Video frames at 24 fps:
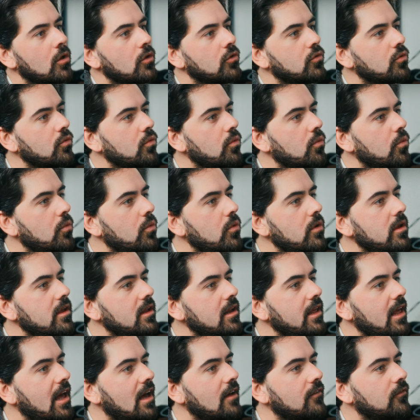to
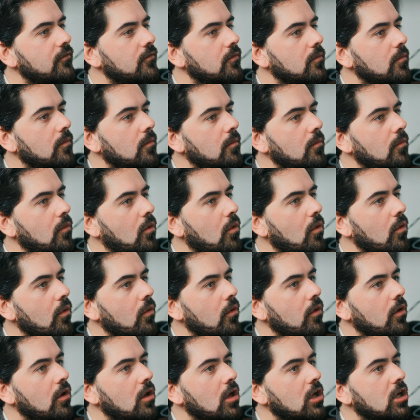really have
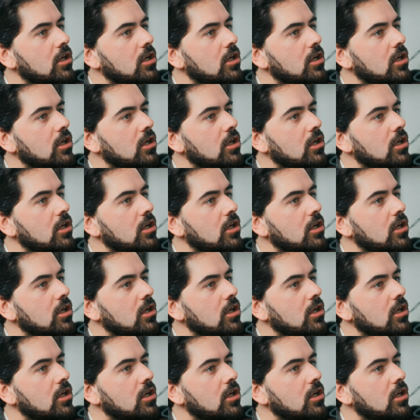more